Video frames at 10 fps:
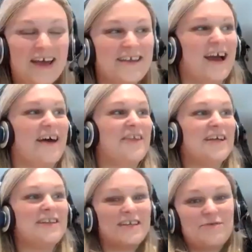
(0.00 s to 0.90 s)
yeah
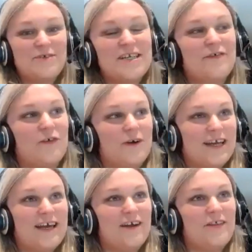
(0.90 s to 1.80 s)
that that's really difficult and
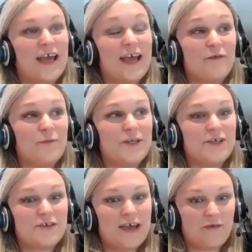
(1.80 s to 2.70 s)
again i think
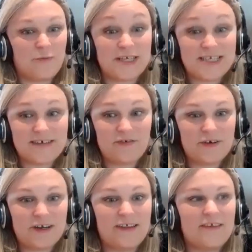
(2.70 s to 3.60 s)
everybody's everybody's
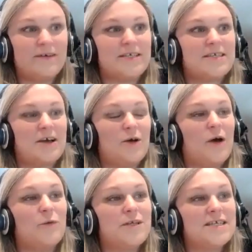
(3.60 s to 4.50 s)
different and there is i,
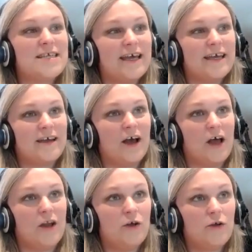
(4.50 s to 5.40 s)
I would say
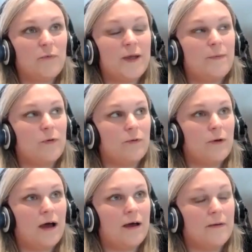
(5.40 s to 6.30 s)
a lot of
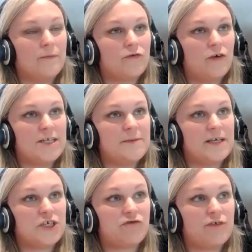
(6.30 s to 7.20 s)
people um, trying to be
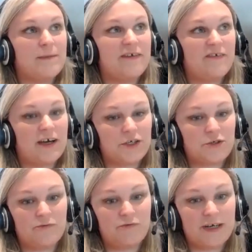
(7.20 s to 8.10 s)
extremely
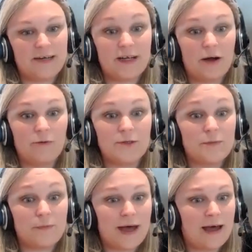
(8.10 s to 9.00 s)
factual really really holds
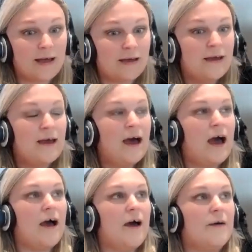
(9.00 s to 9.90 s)
them back
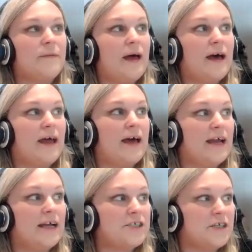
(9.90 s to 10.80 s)
um, and,
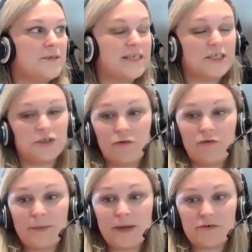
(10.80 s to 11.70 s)
and, actually i would say it's your
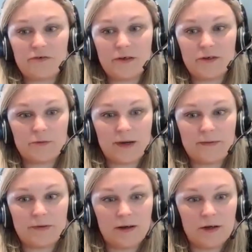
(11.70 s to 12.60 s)
family history you can do
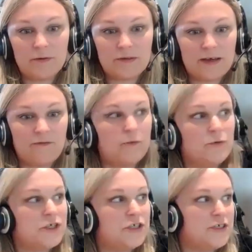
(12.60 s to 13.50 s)
whatever you like with it if you
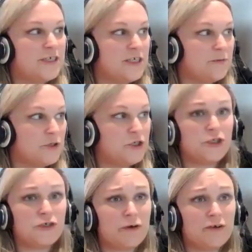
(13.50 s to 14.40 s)
want to choose it into a
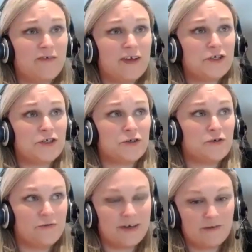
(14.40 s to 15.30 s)
choose your own adventure
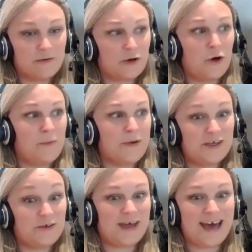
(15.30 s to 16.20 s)
story or a
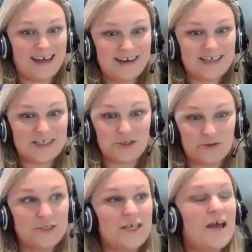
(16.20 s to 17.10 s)
comic you can it's
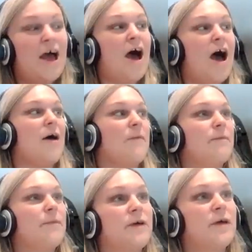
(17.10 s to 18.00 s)
yours um,
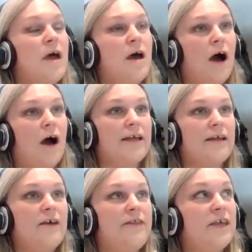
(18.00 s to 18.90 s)
but i
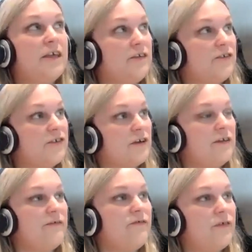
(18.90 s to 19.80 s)
i think you just kind
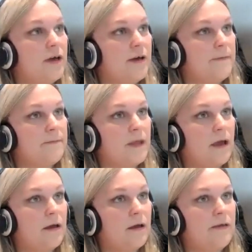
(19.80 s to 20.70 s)
of
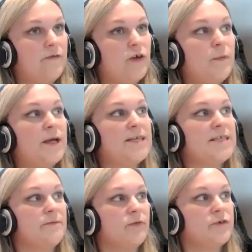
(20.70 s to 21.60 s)
if you apply
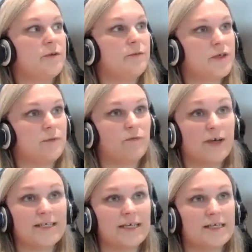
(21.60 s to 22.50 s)
some some some
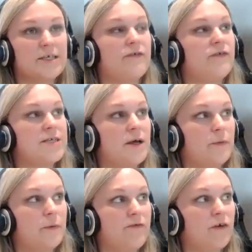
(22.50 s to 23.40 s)
reasoning so for
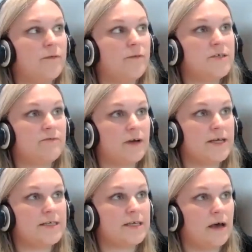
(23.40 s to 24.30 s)
example if i was to
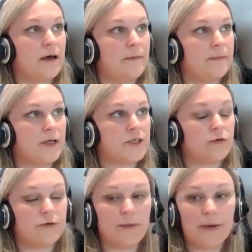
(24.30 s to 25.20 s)
write um, a story